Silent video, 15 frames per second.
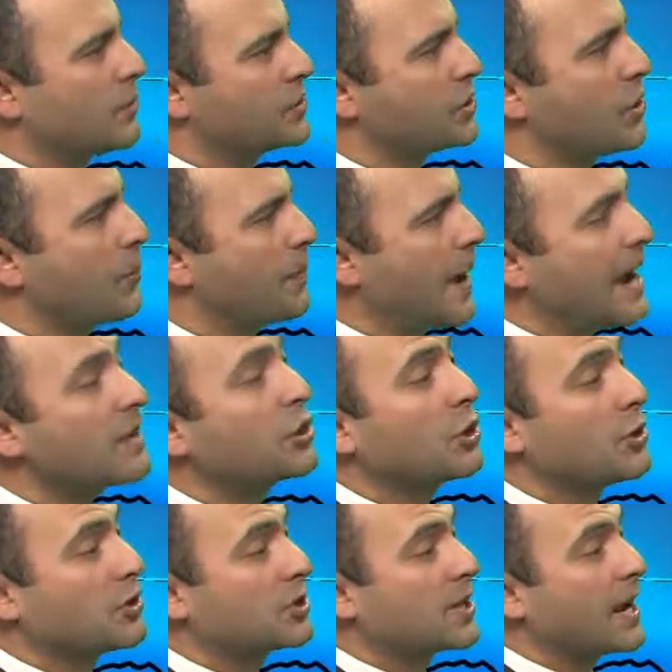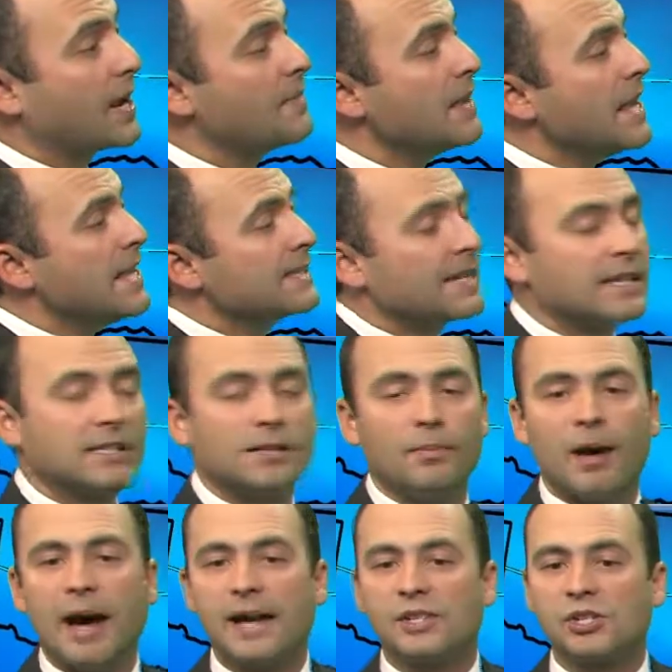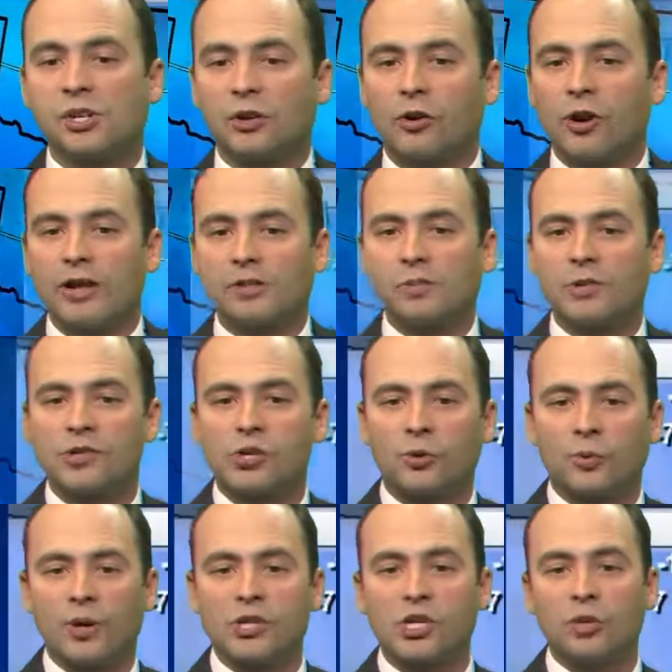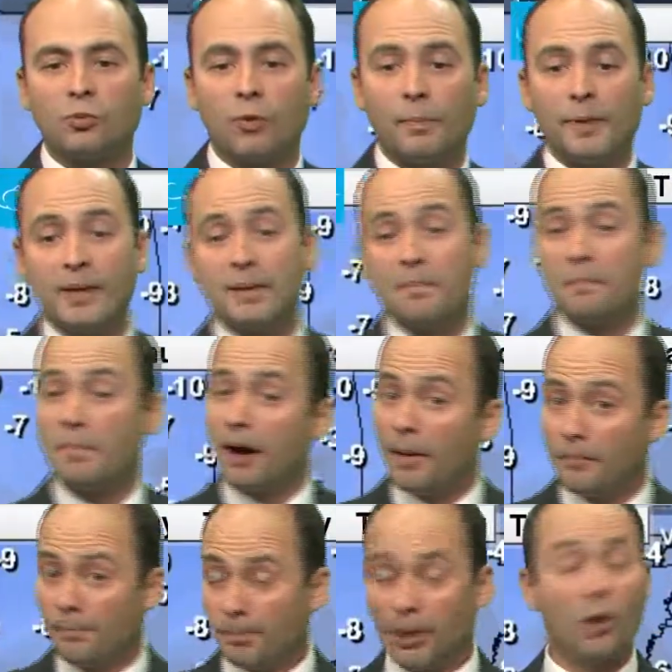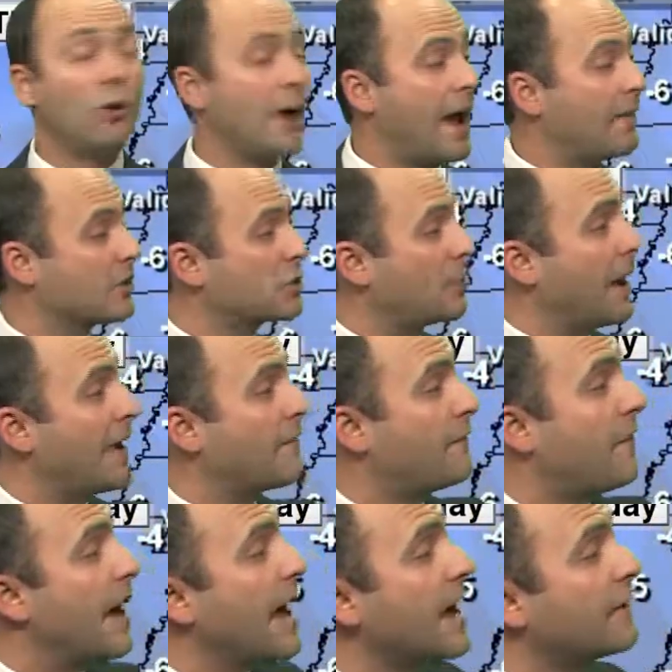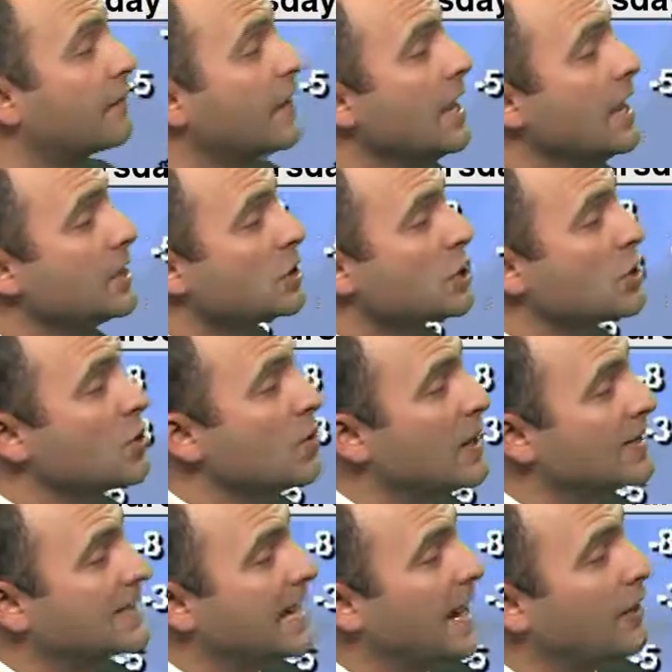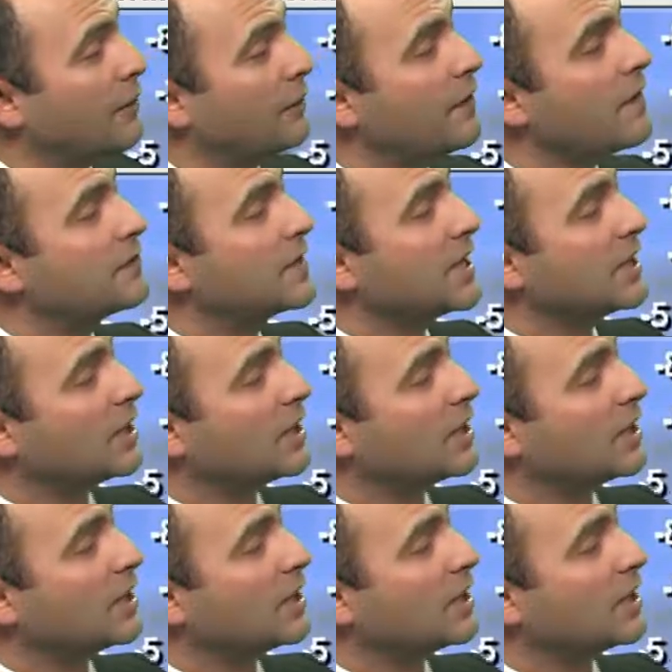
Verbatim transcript: So by Thursday, daytime highs here across much of the region will be below average by five to ten or fifteen